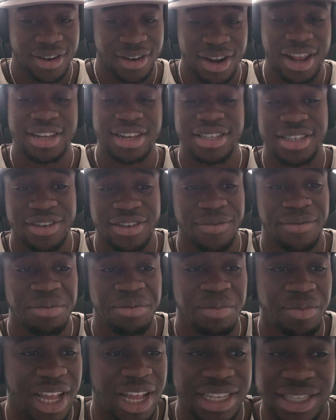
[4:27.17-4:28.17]
That's some
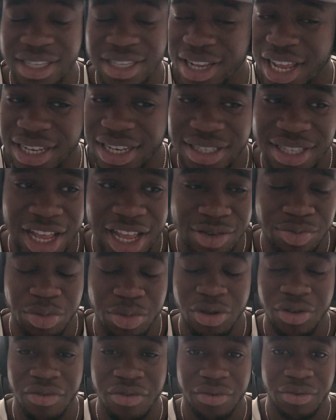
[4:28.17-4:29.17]
that's that's that's
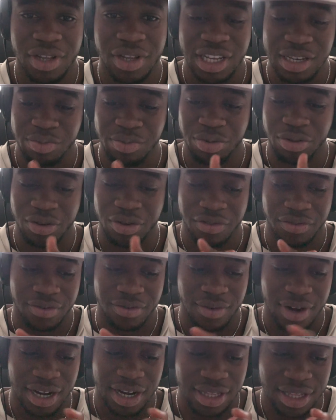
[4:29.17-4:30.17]
beautiful. That's
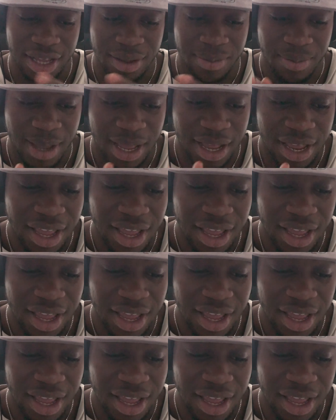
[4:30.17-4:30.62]
beautiful right there, man.